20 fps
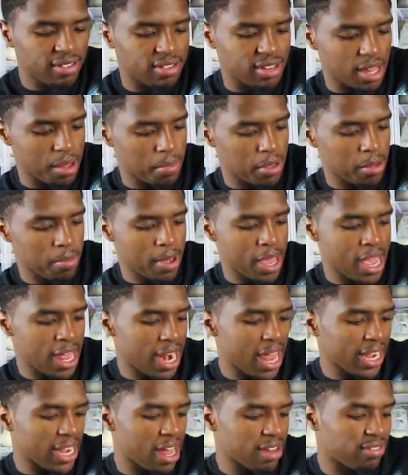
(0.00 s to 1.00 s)
sent me, man.
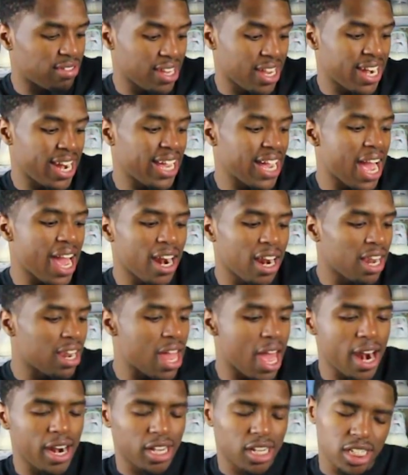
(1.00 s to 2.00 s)
Like I said, they got a
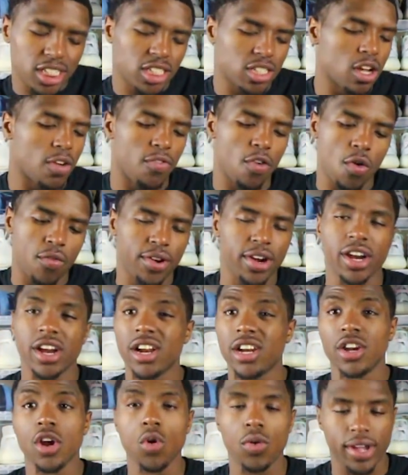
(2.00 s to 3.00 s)
lot of good stuff over
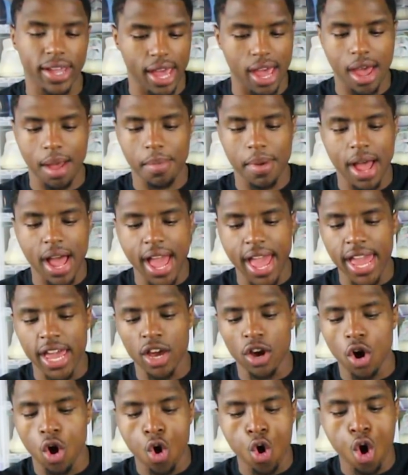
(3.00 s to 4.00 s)
there. No cap. I
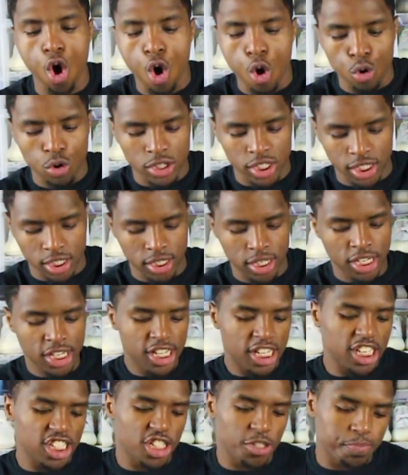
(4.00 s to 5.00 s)
ain't gonna hold you.
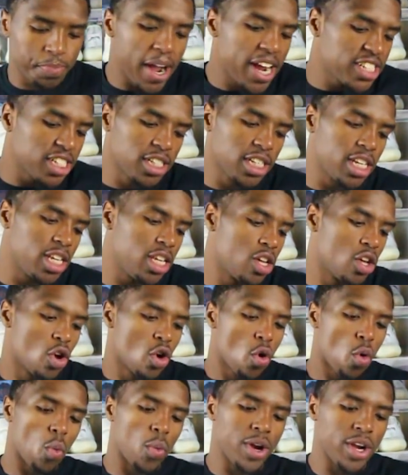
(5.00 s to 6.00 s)
Especially
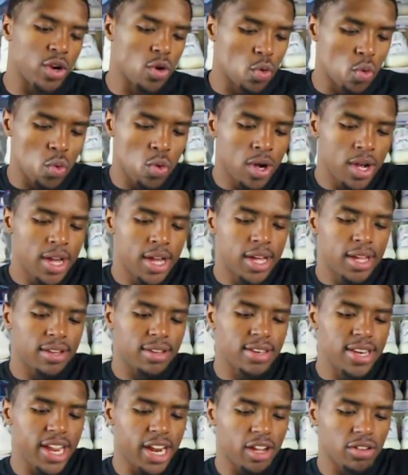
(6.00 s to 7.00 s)
when new
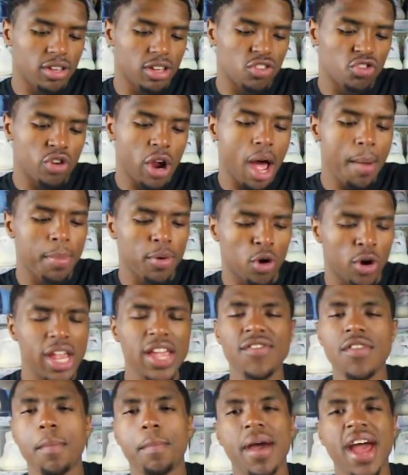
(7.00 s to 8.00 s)
sneakers is dropping or
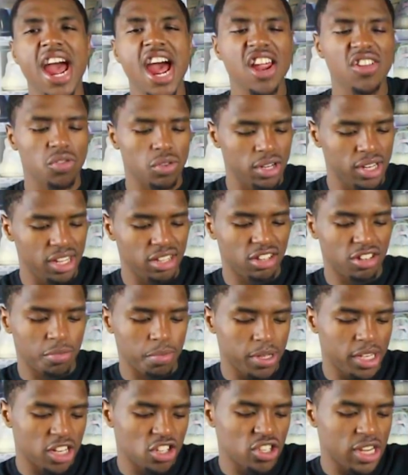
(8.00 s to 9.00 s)
even past releases
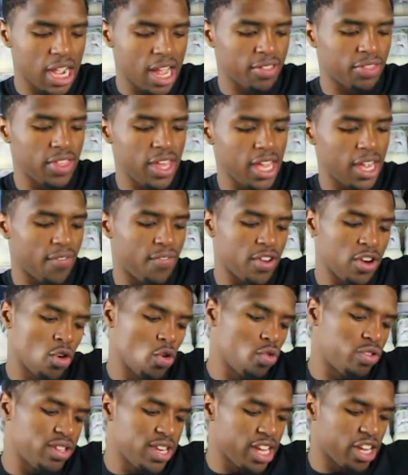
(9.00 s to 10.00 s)
because you gotta think if a
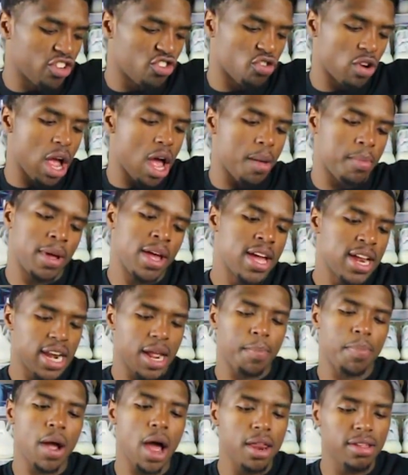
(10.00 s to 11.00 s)
new sneaker drop
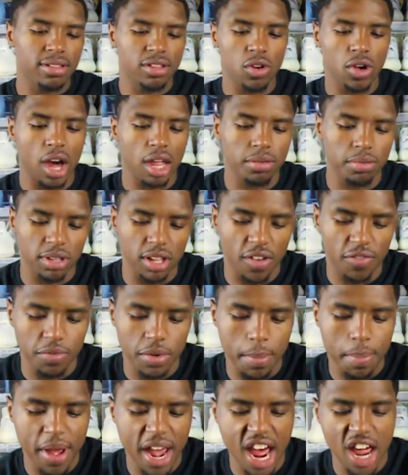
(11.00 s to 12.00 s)
it probably still got some stuff from
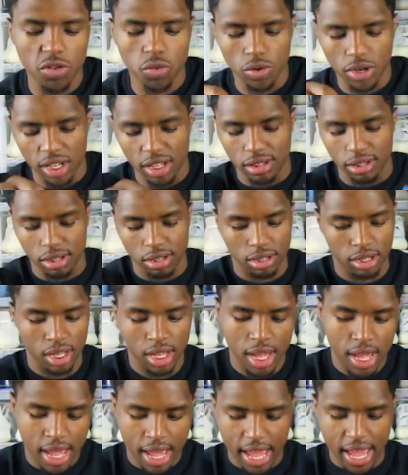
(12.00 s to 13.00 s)
the past releases
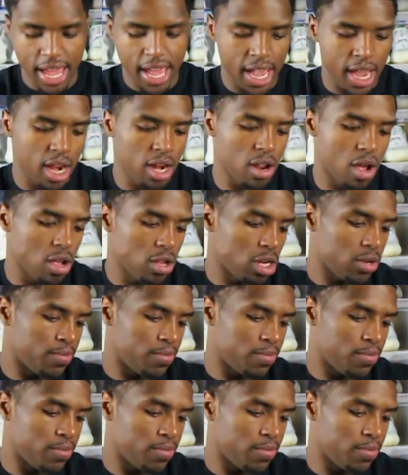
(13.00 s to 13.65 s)
and